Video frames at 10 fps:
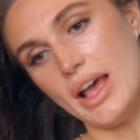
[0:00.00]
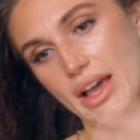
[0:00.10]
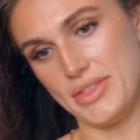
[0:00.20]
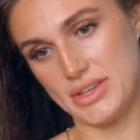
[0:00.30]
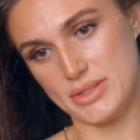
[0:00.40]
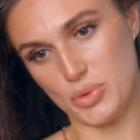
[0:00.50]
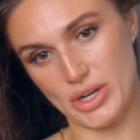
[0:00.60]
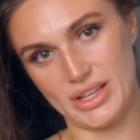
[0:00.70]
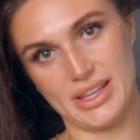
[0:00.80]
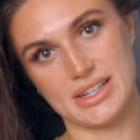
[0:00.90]
At this
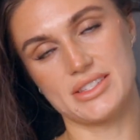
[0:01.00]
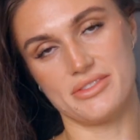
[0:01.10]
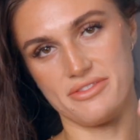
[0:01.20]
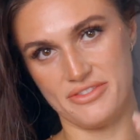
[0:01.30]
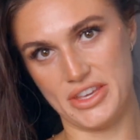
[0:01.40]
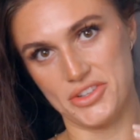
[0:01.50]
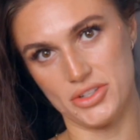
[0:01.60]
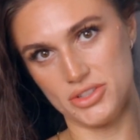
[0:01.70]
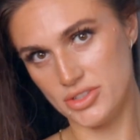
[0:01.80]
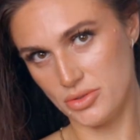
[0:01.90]
point, I like to
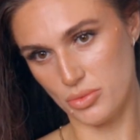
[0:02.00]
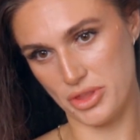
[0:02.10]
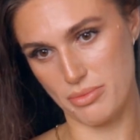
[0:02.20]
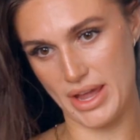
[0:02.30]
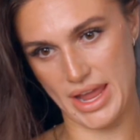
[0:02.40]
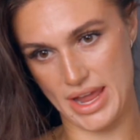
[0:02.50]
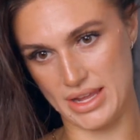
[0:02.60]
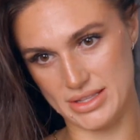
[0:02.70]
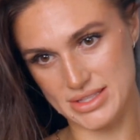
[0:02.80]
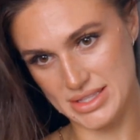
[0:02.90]
feel with my
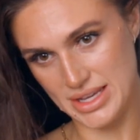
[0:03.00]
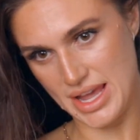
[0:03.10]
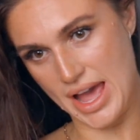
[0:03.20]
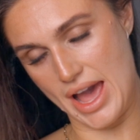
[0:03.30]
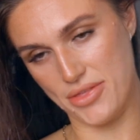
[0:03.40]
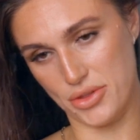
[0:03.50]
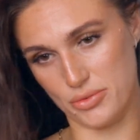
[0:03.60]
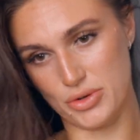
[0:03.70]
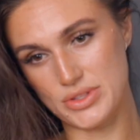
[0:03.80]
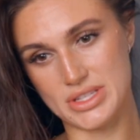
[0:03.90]
hands at the
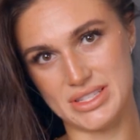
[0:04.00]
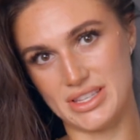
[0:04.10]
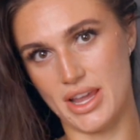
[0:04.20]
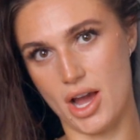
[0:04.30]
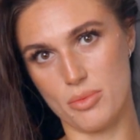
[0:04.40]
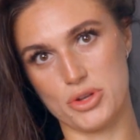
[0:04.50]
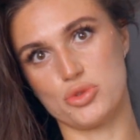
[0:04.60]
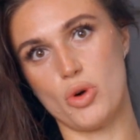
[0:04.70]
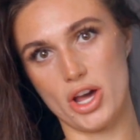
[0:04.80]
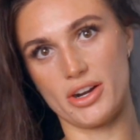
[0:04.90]
roots to see how much
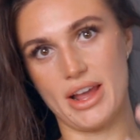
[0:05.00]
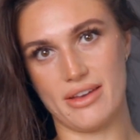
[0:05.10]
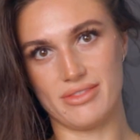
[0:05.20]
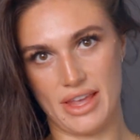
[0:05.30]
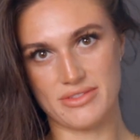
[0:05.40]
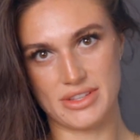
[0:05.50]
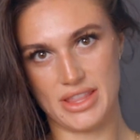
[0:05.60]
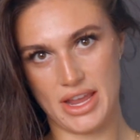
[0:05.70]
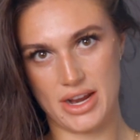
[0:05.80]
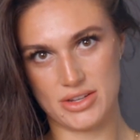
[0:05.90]
water I have left in
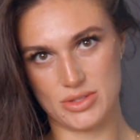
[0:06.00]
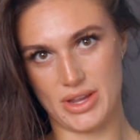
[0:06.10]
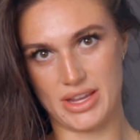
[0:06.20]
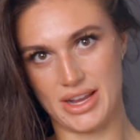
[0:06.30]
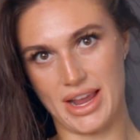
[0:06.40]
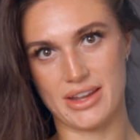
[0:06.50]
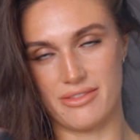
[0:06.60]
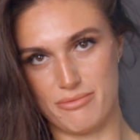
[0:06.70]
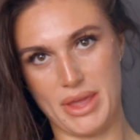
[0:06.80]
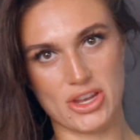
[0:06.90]
there so I can kind
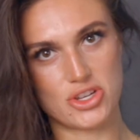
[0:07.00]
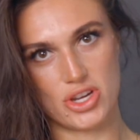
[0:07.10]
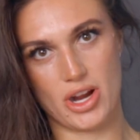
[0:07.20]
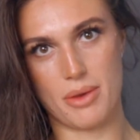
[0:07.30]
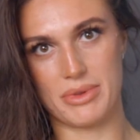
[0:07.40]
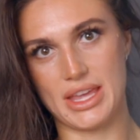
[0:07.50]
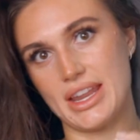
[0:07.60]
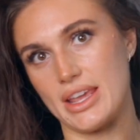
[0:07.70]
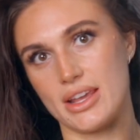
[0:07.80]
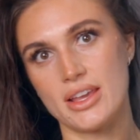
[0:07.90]
of make sure I'm
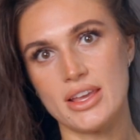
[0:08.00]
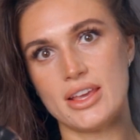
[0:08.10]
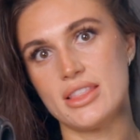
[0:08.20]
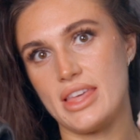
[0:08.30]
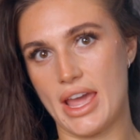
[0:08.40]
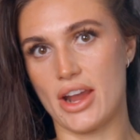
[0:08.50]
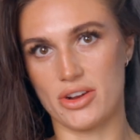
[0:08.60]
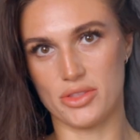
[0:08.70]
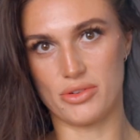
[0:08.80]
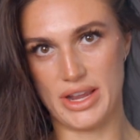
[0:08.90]
getting the air
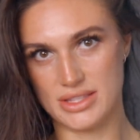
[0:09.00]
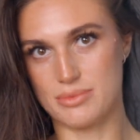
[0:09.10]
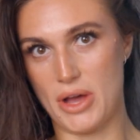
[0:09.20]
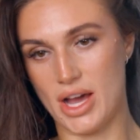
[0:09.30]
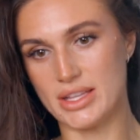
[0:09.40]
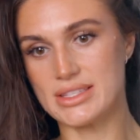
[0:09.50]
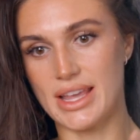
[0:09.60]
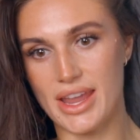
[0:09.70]
in the right spots.